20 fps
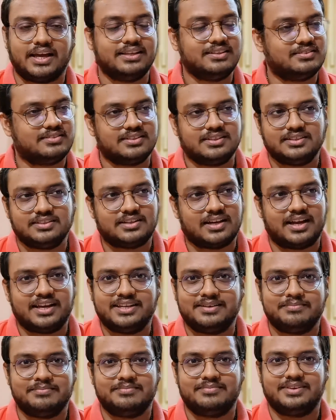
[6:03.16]
think I
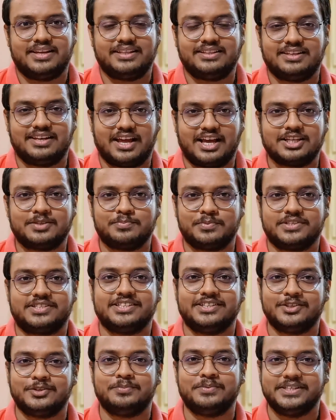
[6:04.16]
am like the last
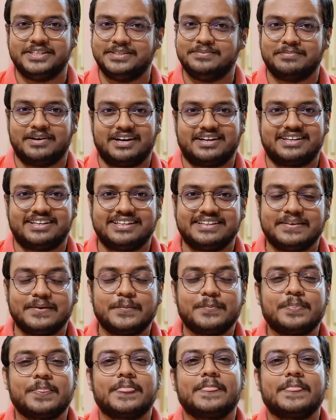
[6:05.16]
person to be in marketing.